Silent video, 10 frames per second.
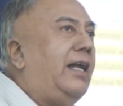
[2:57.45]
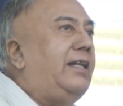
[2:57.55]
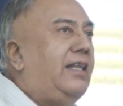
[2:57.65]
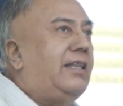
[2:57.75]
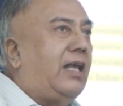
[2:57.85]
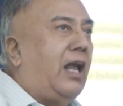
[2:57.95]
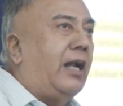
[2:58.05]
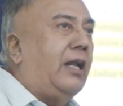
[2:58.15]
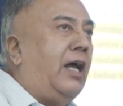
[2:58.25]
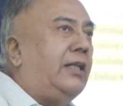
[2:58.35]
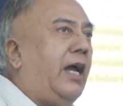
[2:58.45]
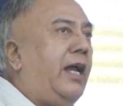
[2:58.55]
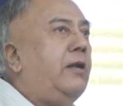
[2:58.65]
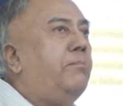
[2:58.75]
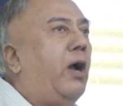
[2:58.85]
that these
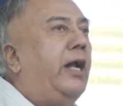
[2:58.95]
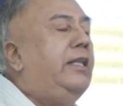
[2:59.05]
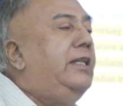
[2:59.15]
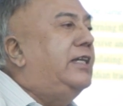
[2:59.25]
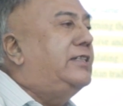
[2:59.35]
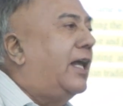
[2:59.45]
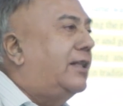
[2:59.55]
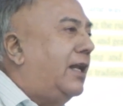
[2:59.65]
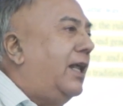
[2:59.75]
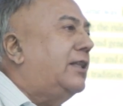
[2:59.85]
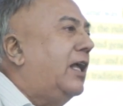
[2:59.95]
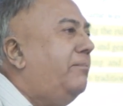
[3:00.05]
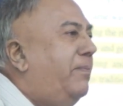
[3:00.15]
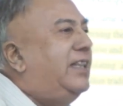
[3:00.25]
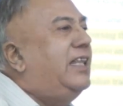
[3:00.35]
Kanada and Paniniya shastras are
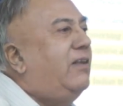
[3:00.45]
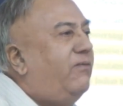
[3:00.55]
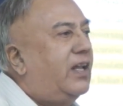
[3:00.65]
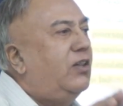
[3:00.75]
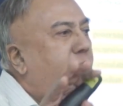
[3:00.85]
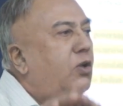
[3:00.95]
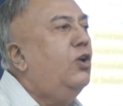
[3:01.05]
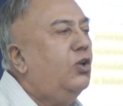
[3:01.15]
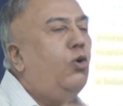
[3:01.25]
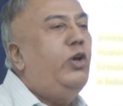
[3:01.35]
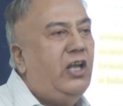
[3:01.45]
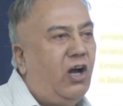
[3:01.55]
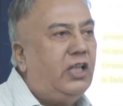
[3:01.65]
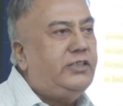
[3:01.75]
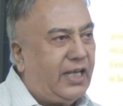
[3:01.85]
basic for
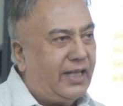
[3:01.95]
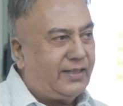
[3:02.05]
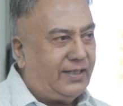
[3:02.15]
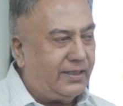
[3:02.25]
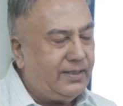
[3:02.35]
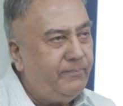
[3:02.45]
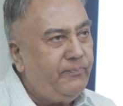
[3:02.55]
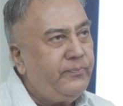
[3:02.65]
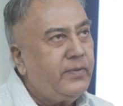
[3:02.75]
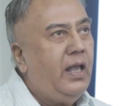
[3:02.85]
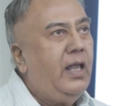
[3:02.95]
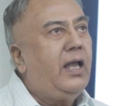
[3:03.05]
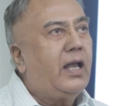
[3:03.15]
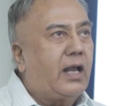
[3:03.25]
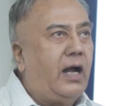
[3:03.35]
knowing all shastras.
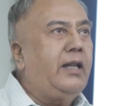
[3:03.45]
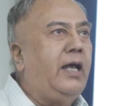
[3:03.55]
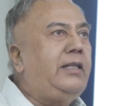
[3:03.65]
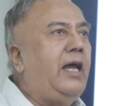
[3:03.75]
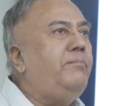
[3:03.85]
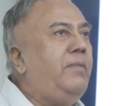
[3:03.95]
Kanada